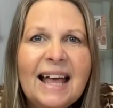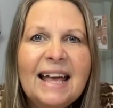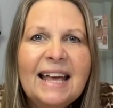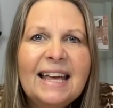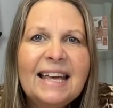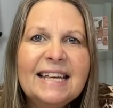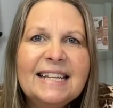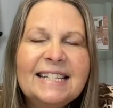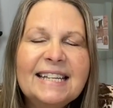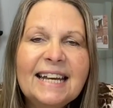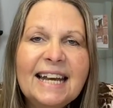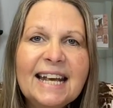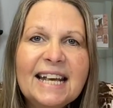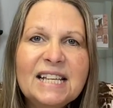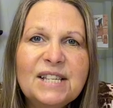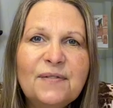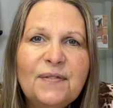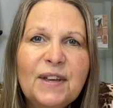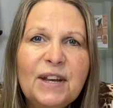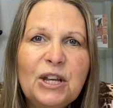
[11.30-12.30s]
In
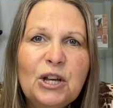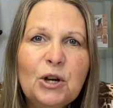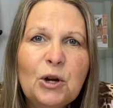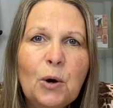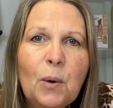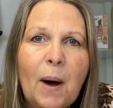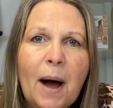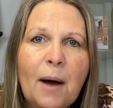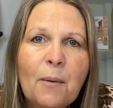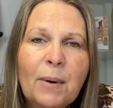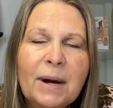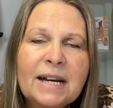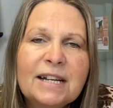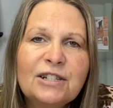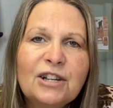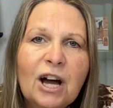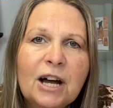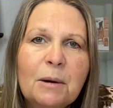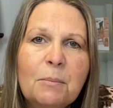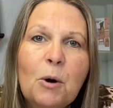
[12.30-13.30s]
today's video, I want to
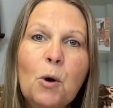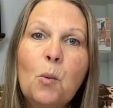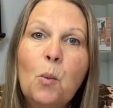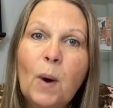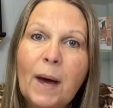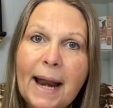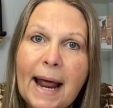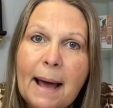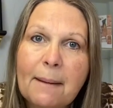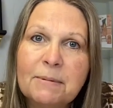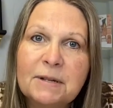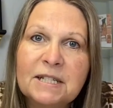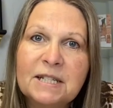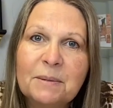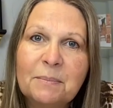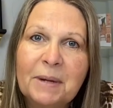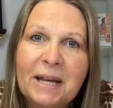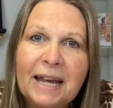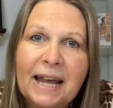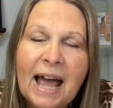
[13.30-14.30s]
talk about what happened to
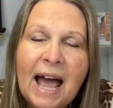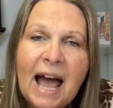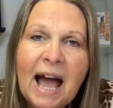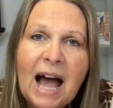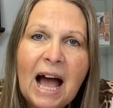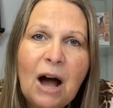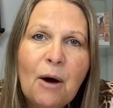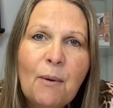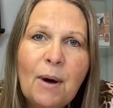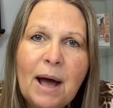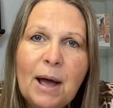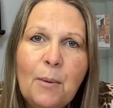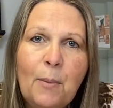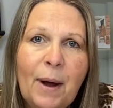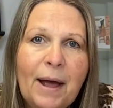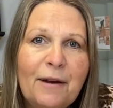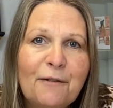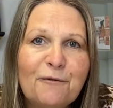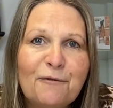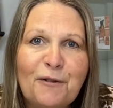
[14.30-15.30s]
me, how I
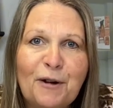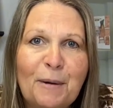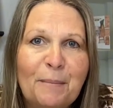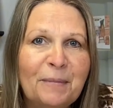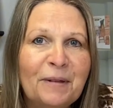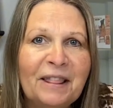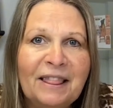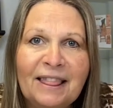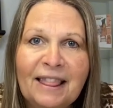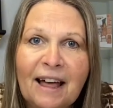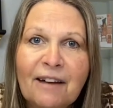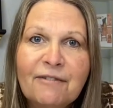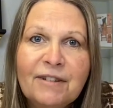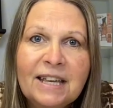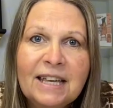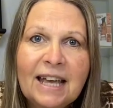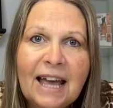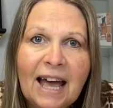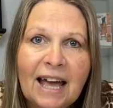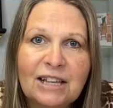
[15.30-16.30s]
went from
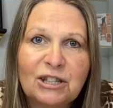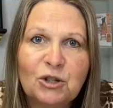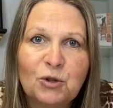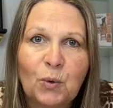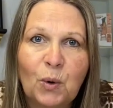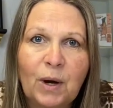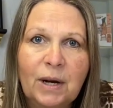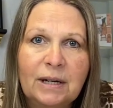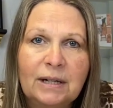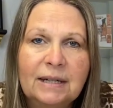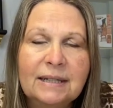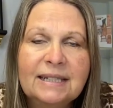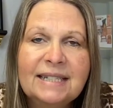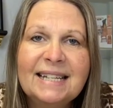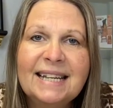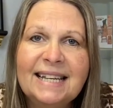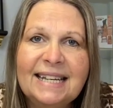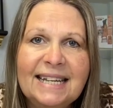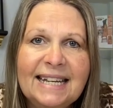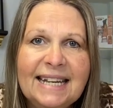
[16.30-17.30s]
loving castor oil
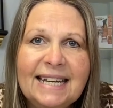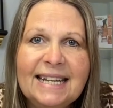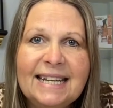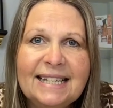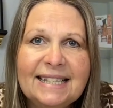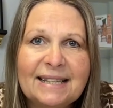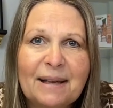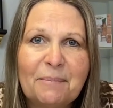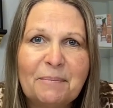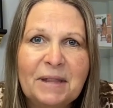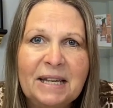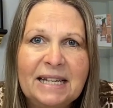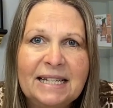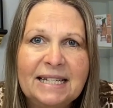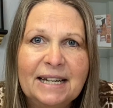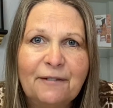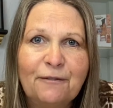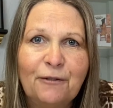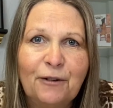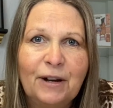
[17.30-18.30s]
to needing something
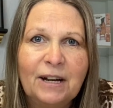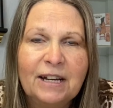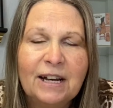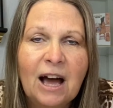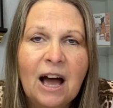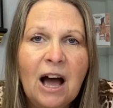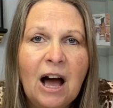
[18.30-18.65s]
different.